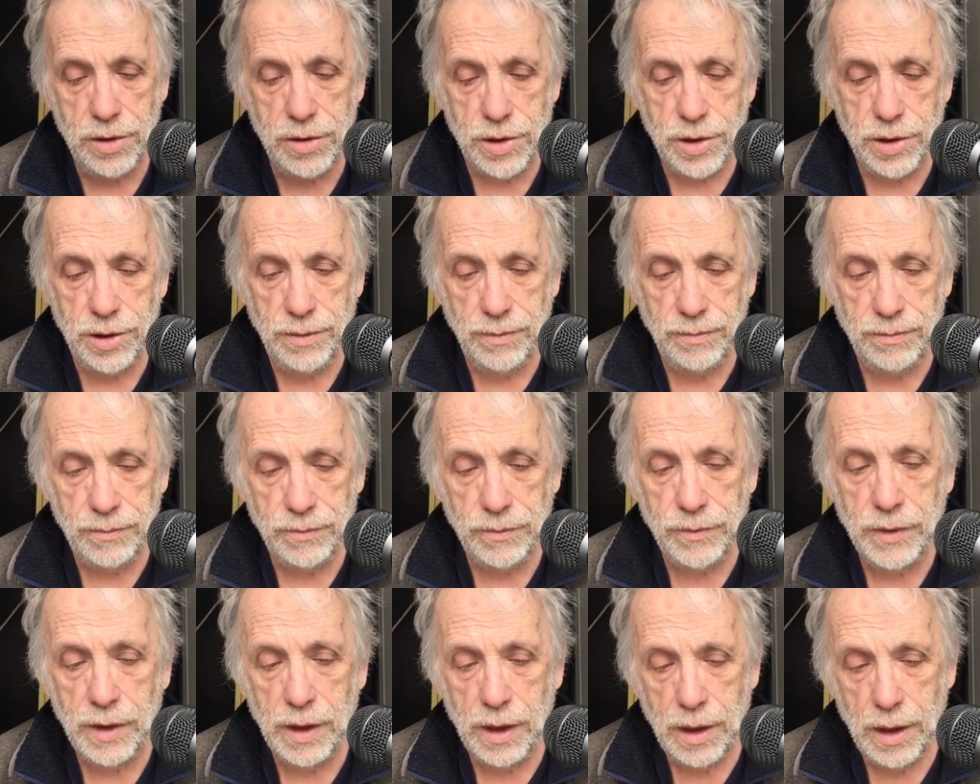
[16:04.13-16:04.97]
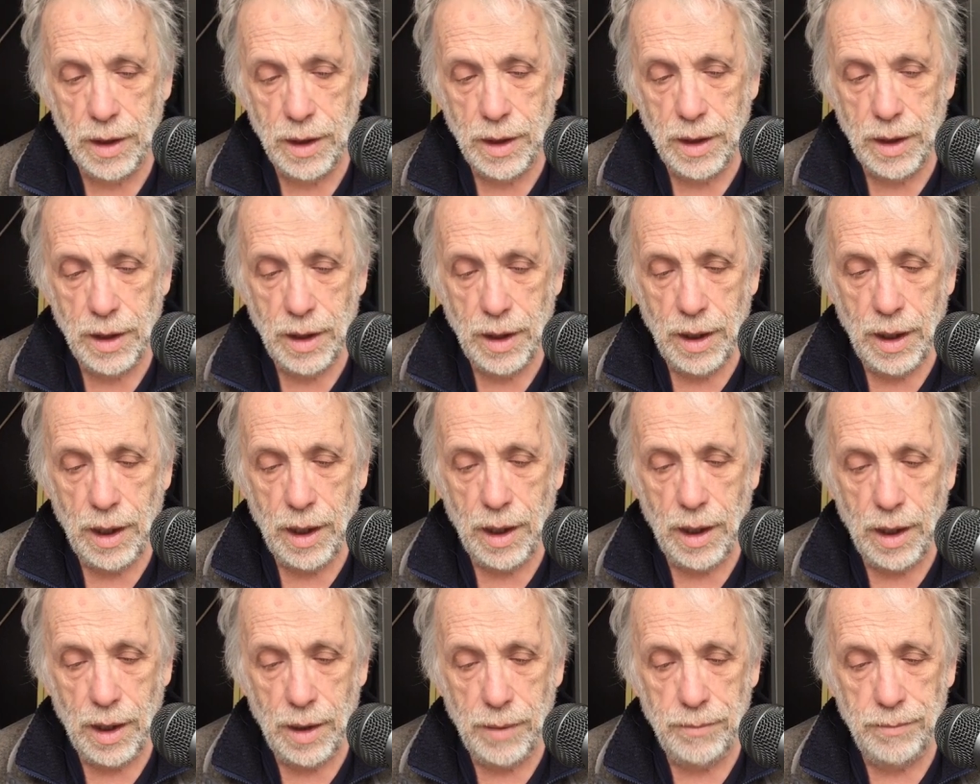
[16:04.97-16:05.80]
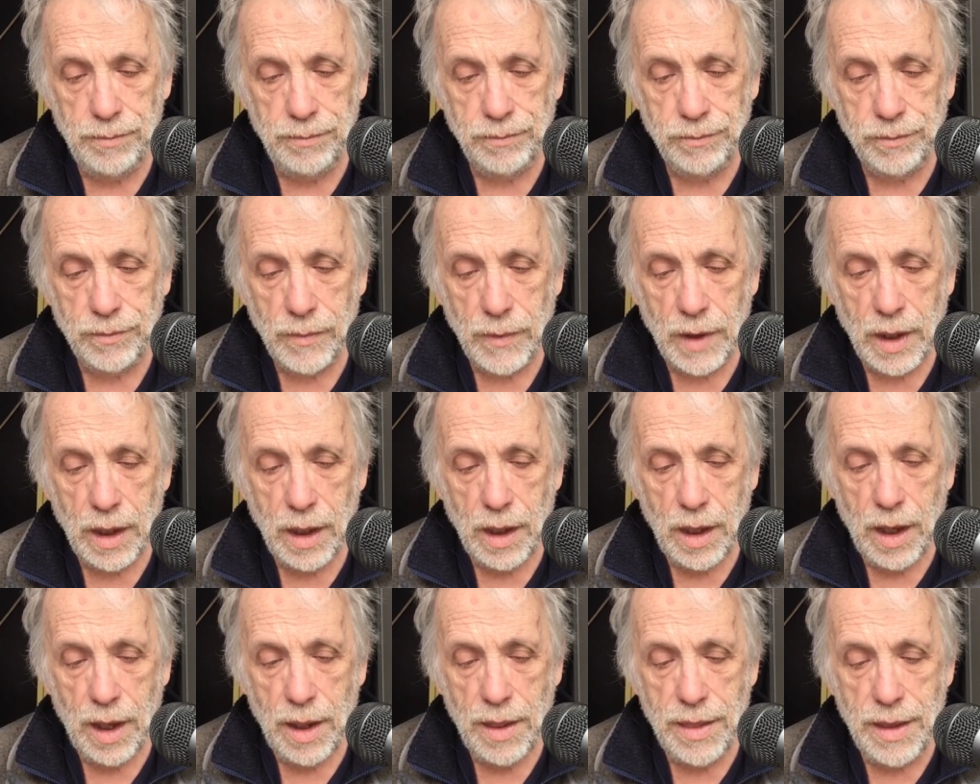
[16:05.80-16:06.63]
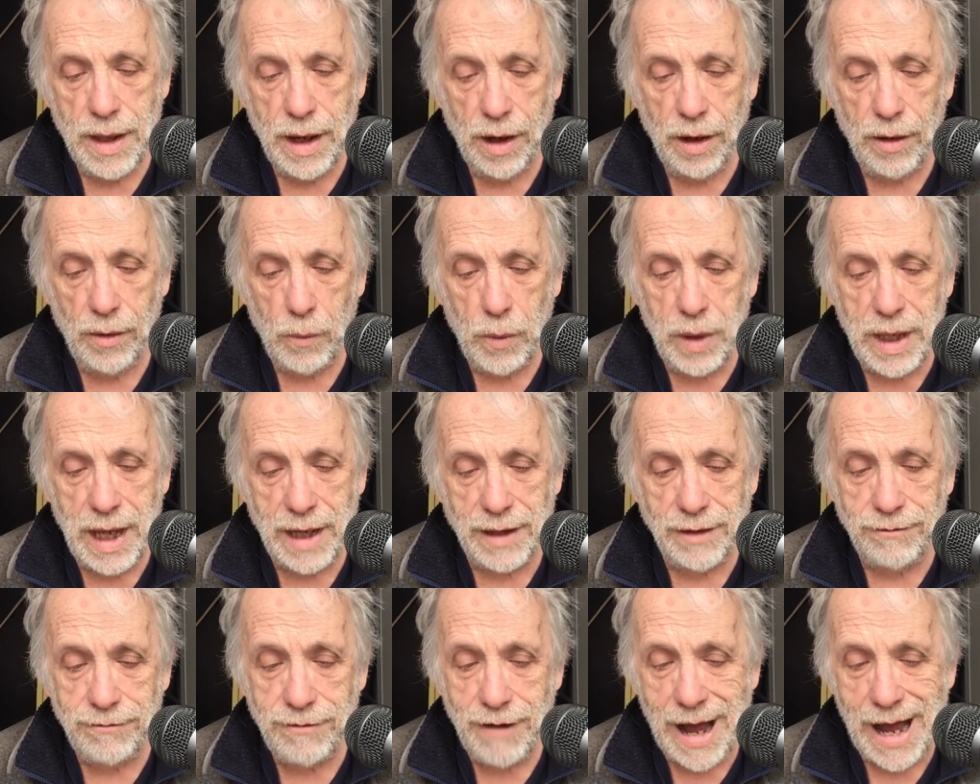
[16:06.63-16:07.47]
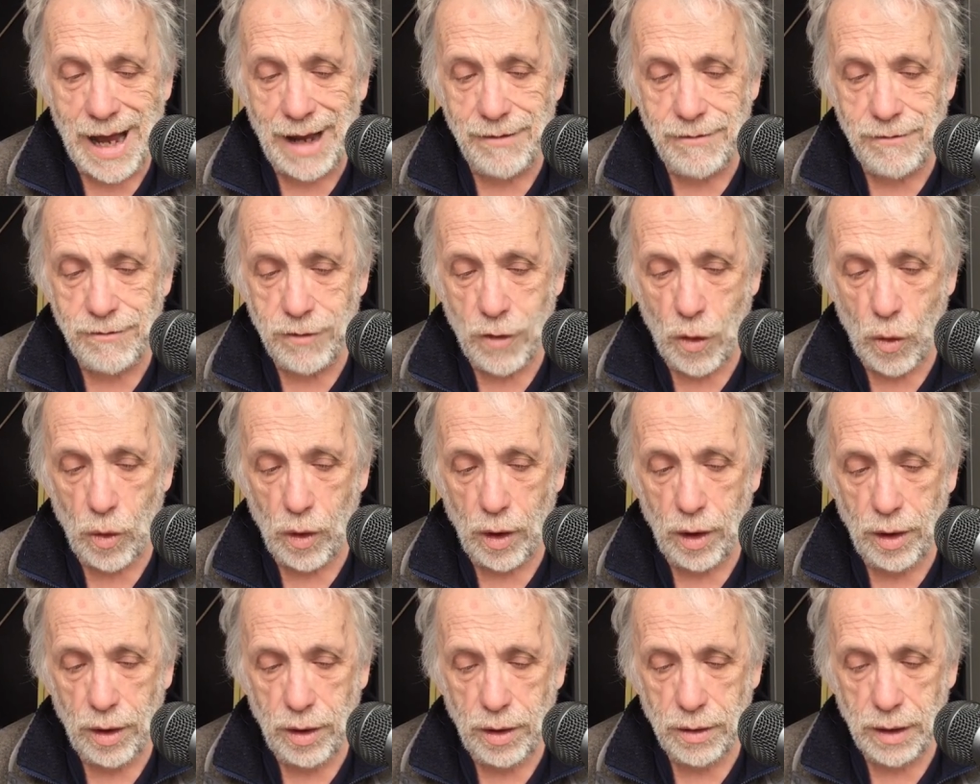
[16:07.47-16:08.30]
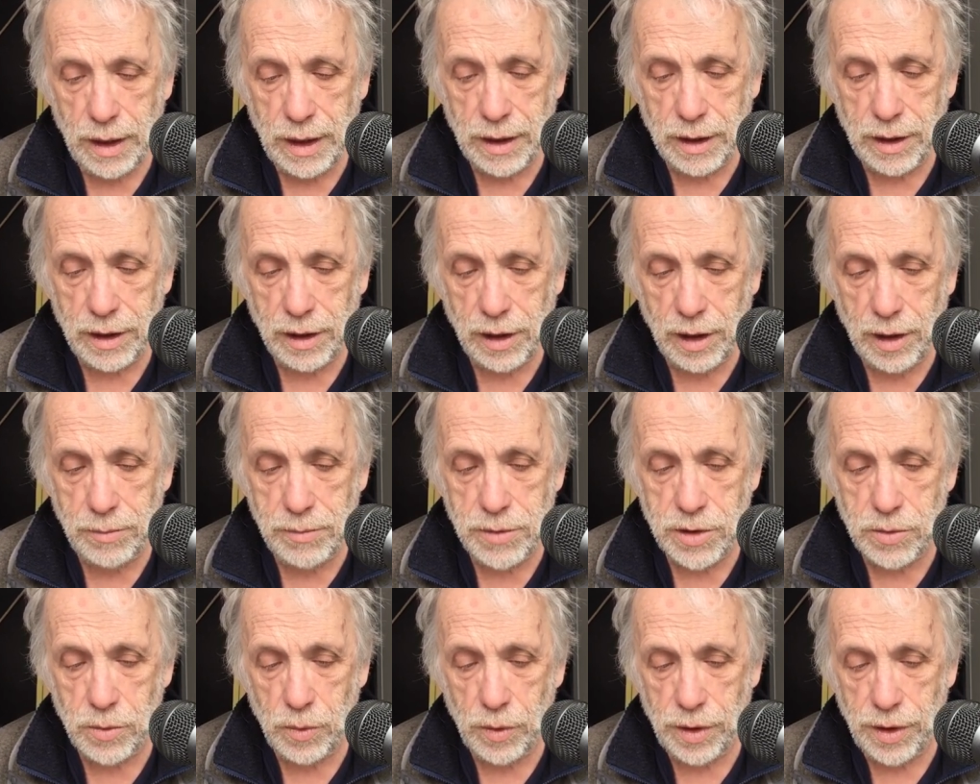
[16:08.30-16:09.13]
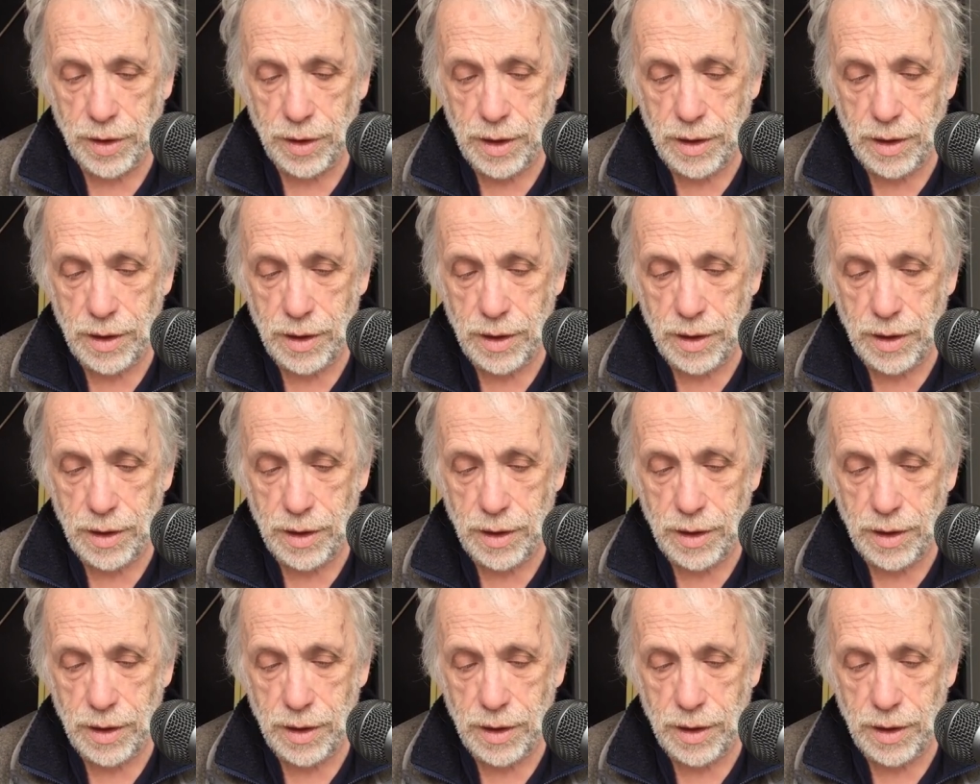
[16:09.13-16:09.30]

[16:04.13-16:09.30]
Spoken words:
There we had a 5-4 in clubs with the dummy, right? We had 5, they had 4.